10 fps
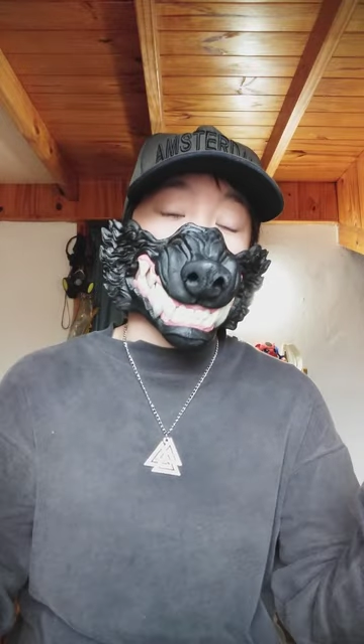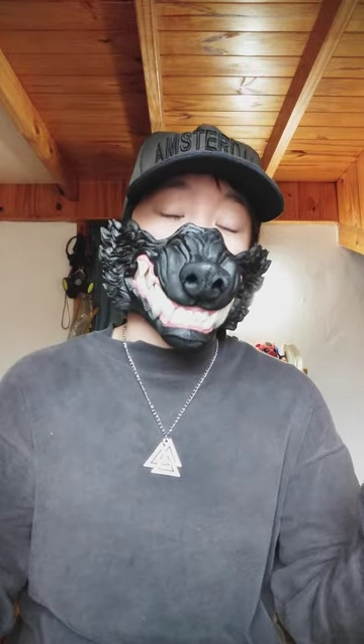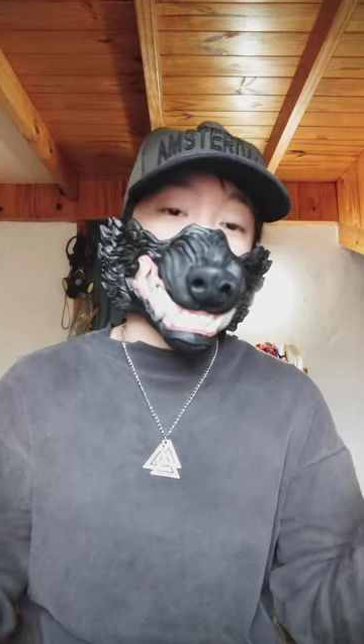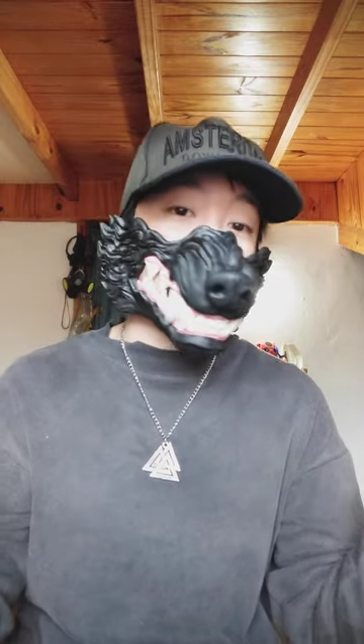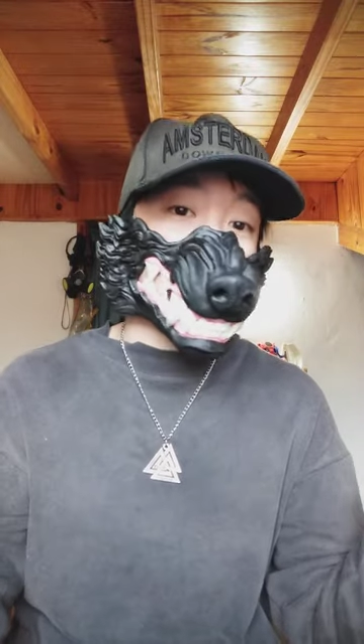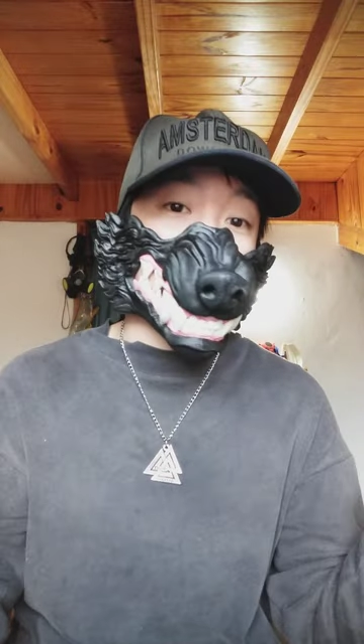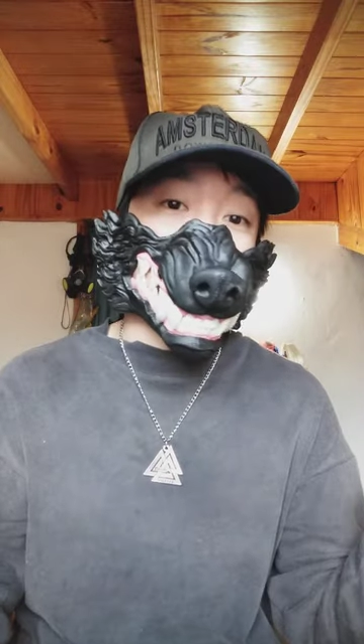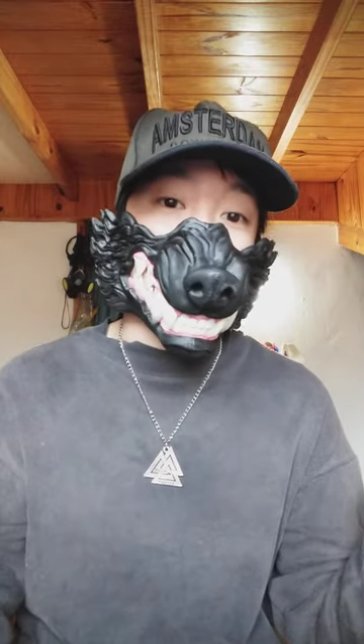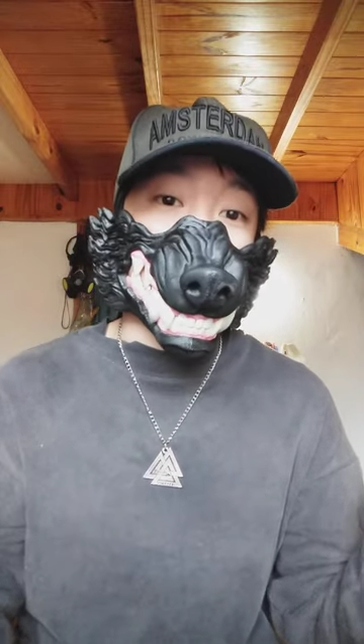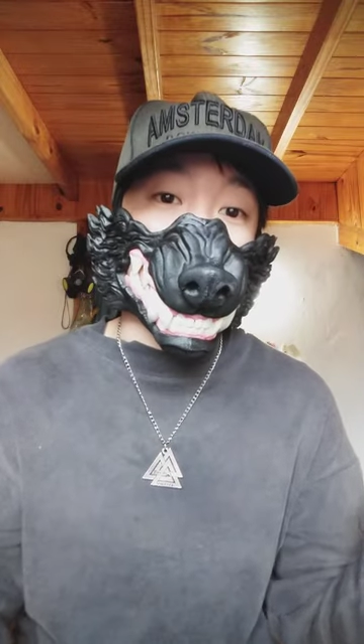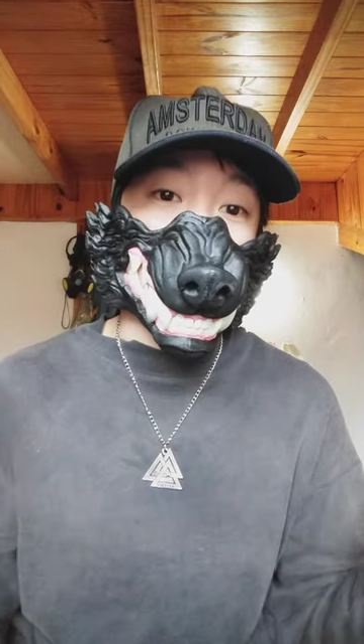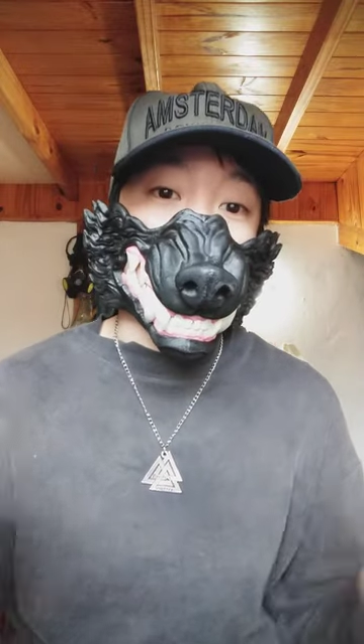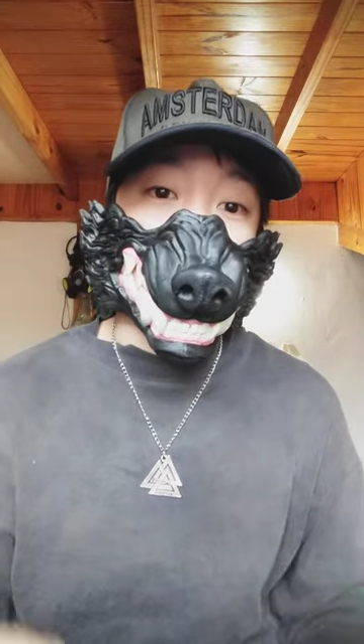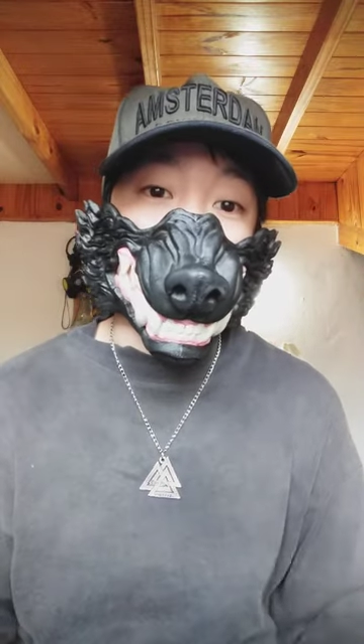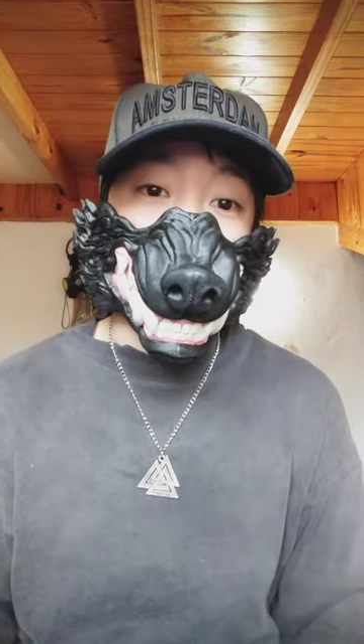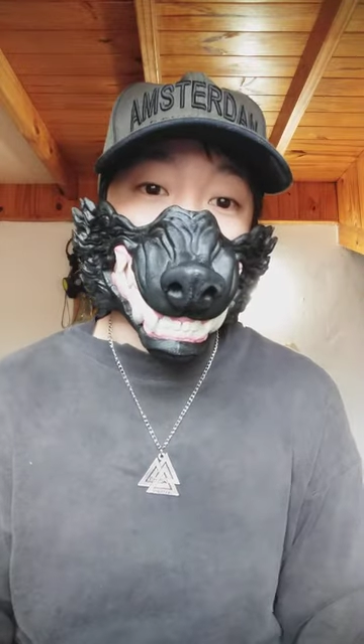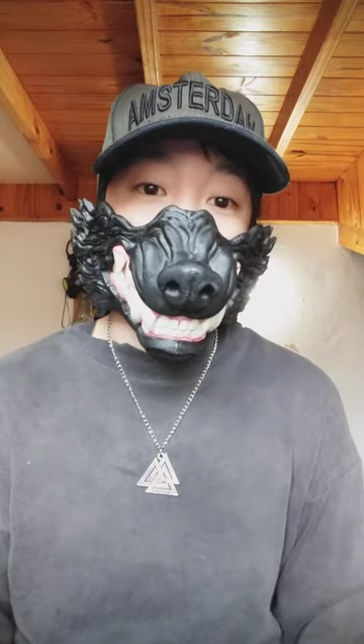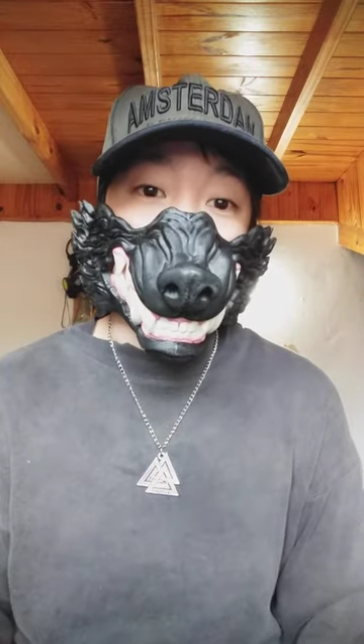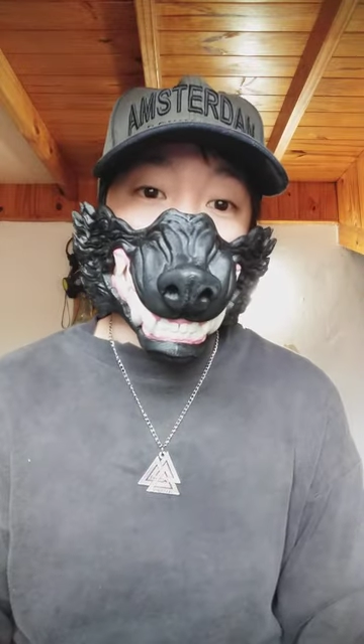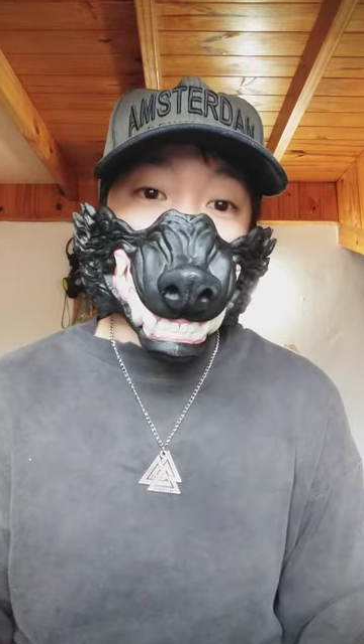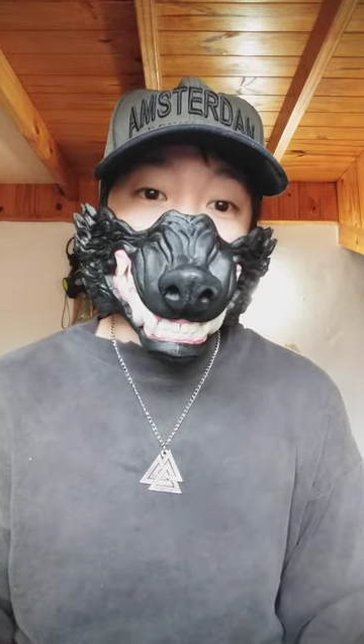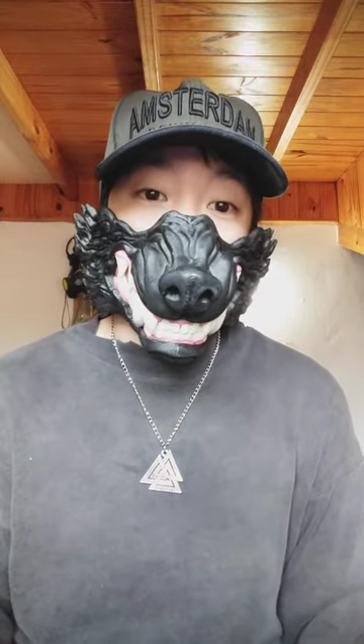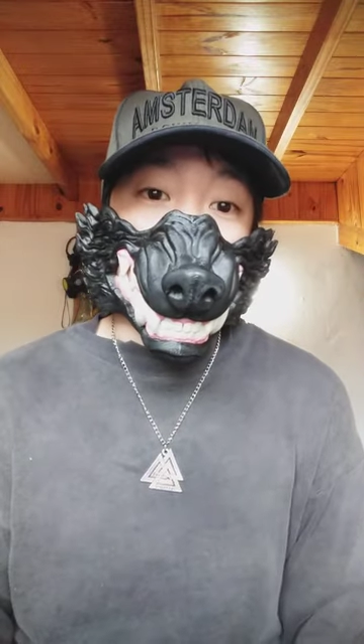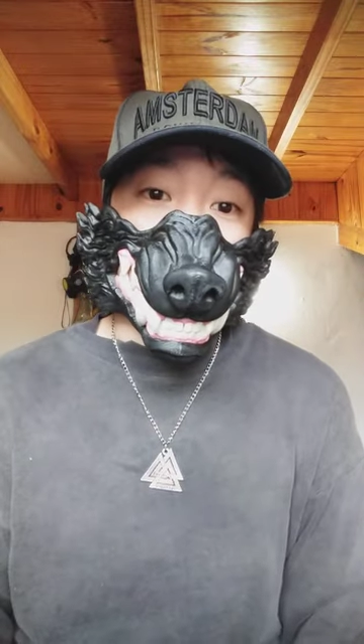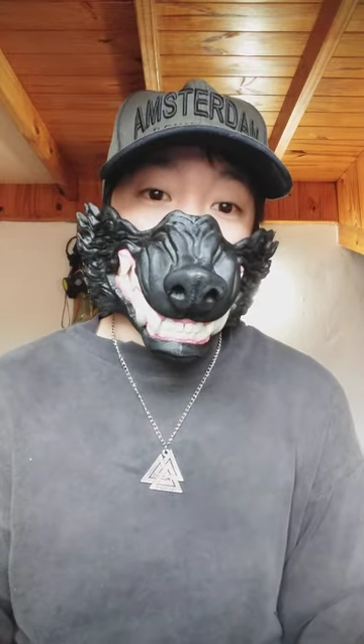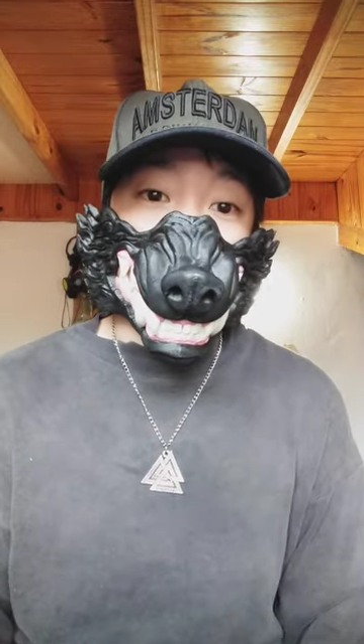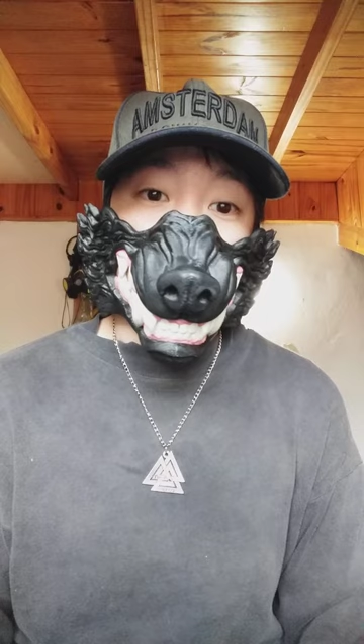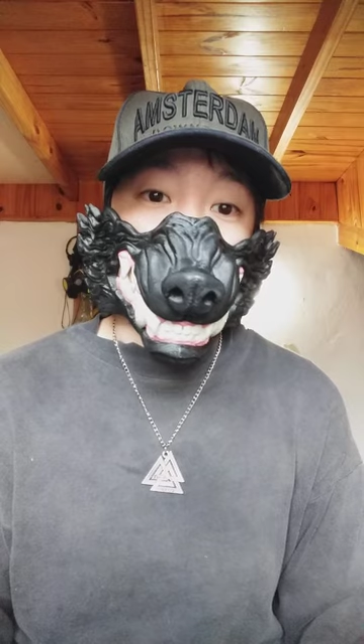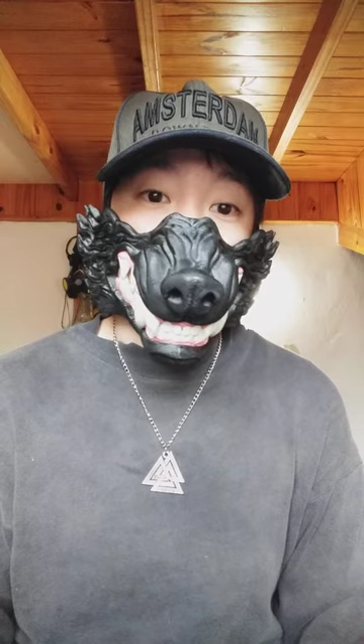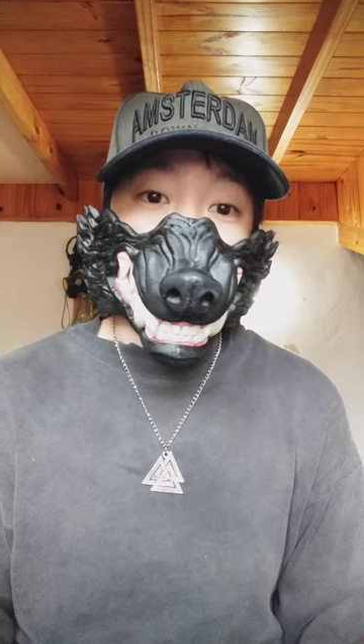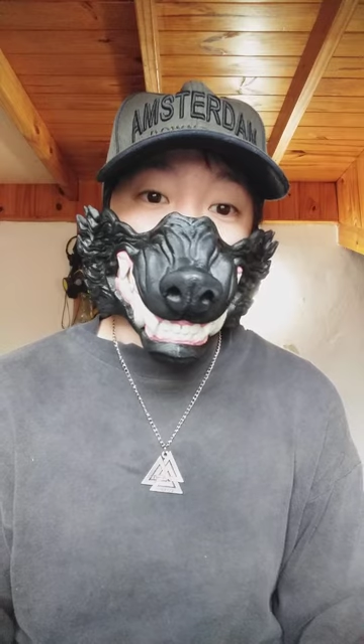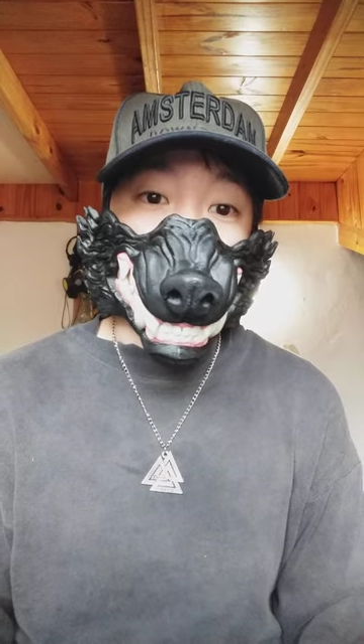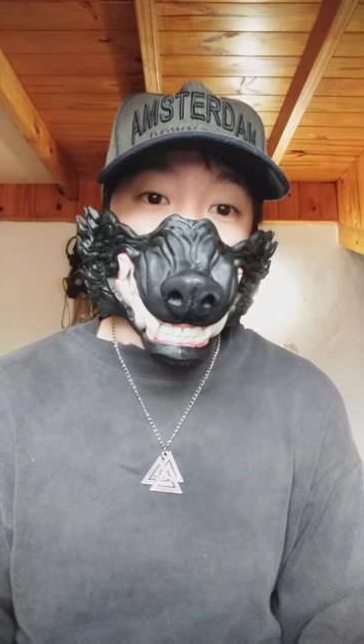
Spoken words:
enjoy the certain time. Well,